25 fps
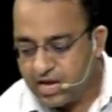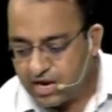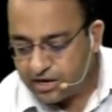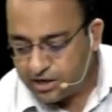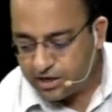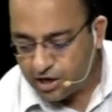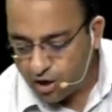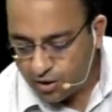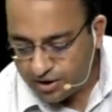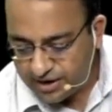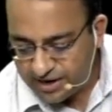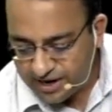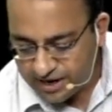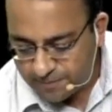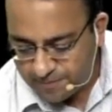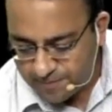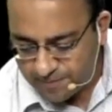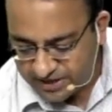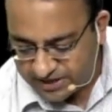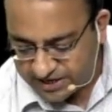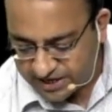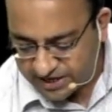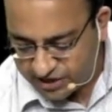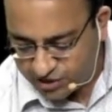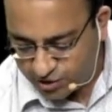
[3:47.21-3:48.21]
Now, let me
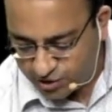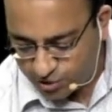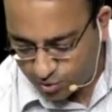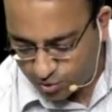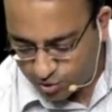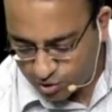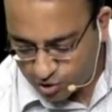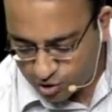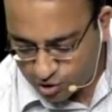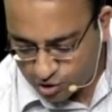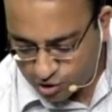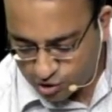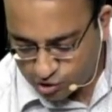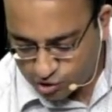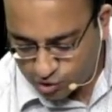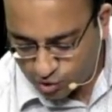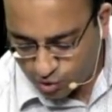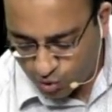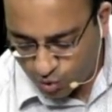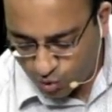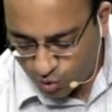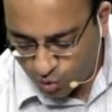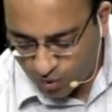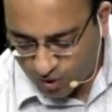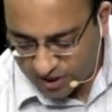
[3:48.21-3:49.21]
take you to
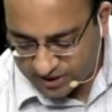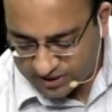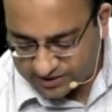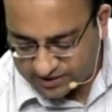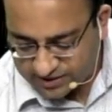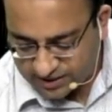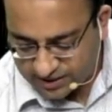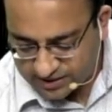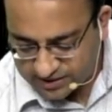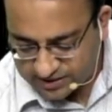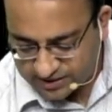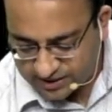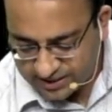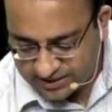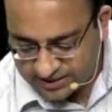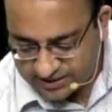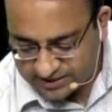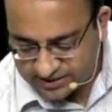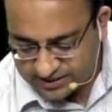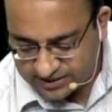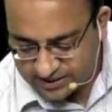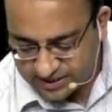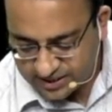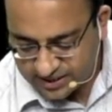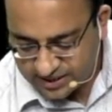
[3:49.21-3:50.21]
what
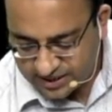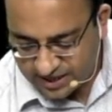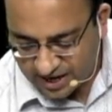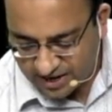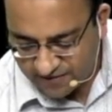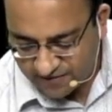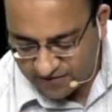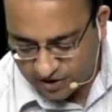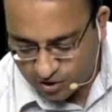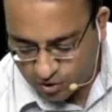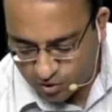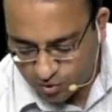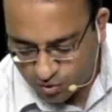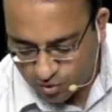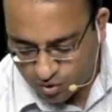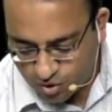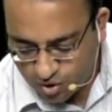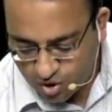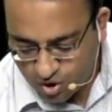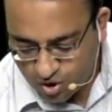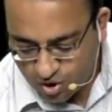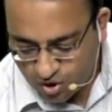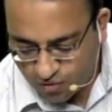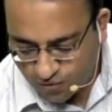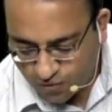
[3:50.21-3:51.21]
surgeries can we do
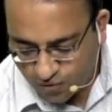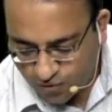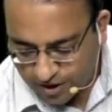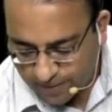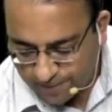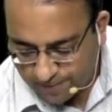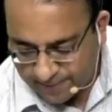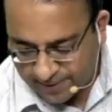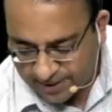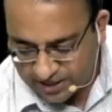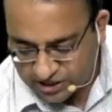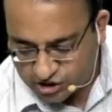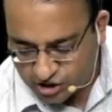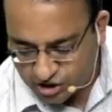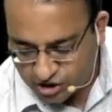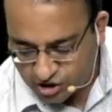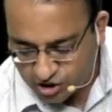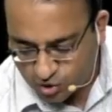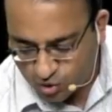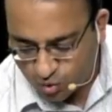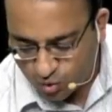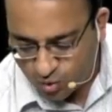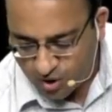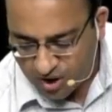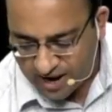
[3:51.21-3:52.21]
for a patient
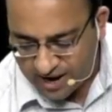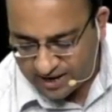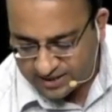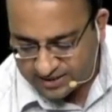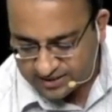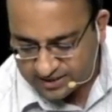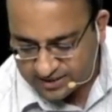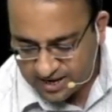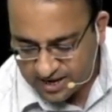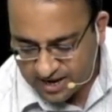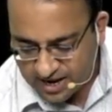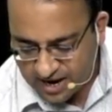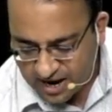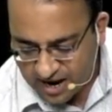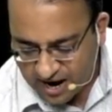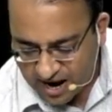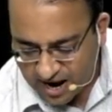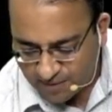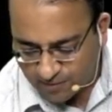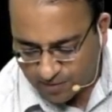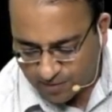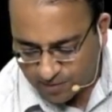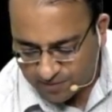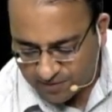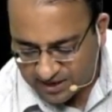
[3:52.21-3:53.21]
who has
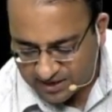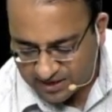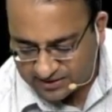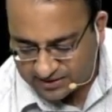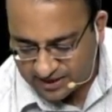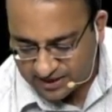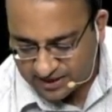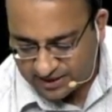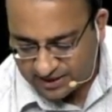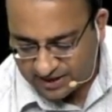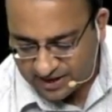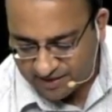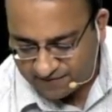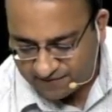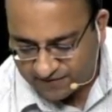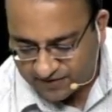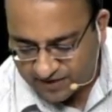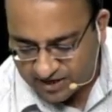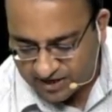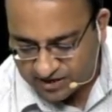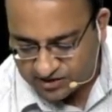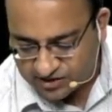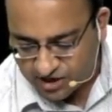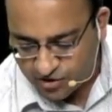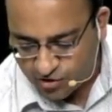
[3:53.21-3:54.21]
hypoplastic left
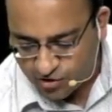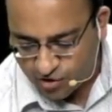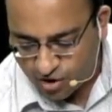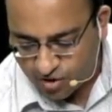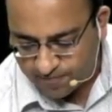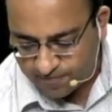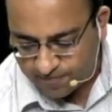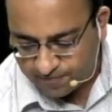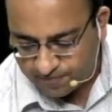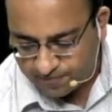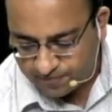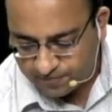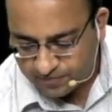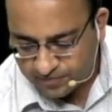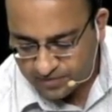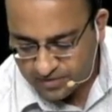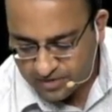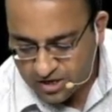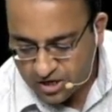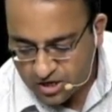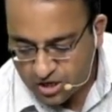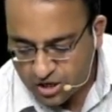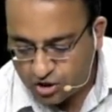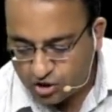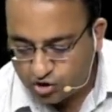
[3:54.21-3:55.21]
heart syndrome.
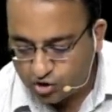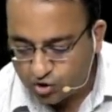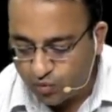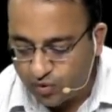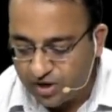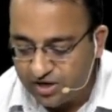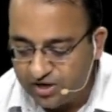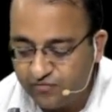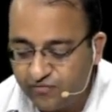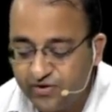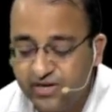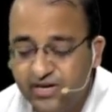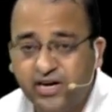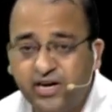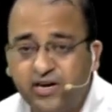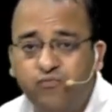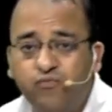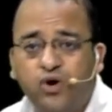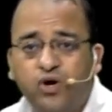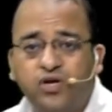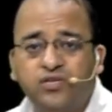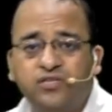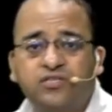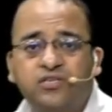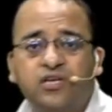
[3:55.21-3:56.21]
So what we did
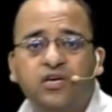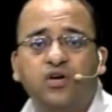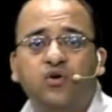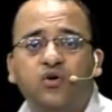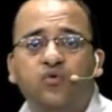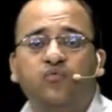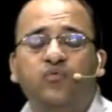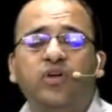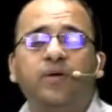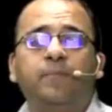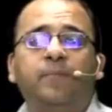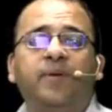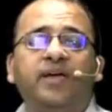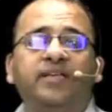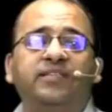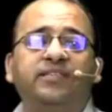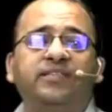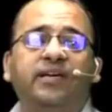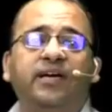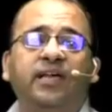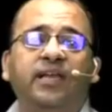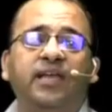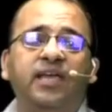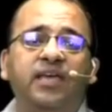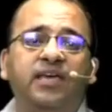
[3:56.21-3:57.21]
was we
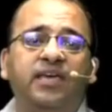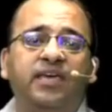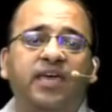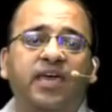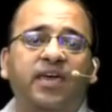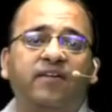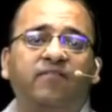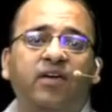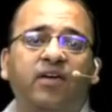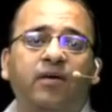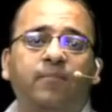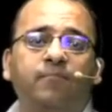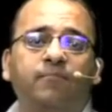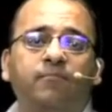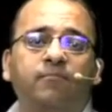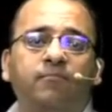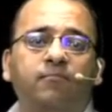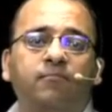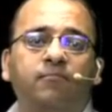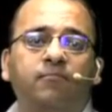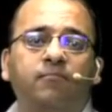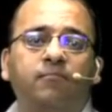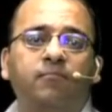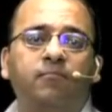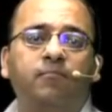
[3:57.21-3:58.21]
basically gave him
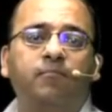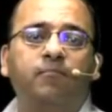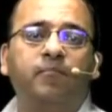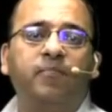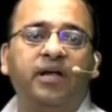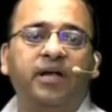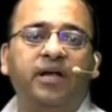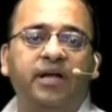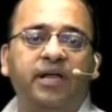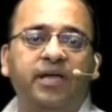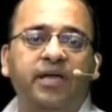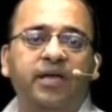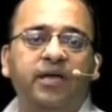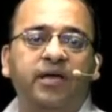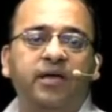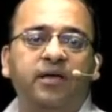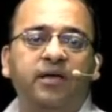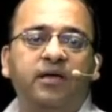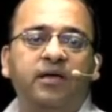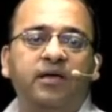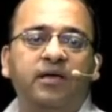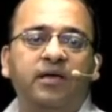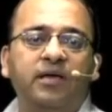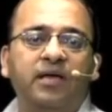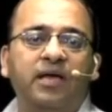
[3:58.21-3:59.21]
PDA
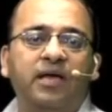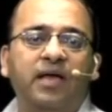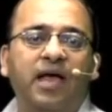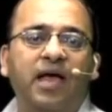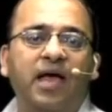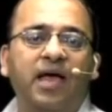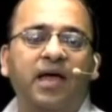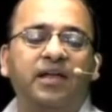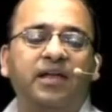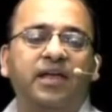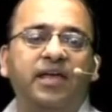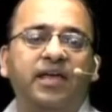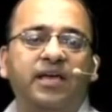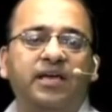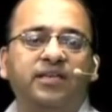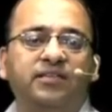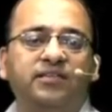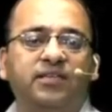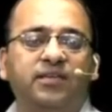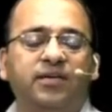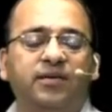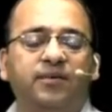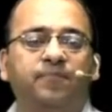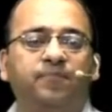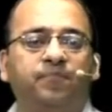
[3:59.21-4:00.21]
and
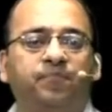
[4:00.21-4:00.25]
ASD.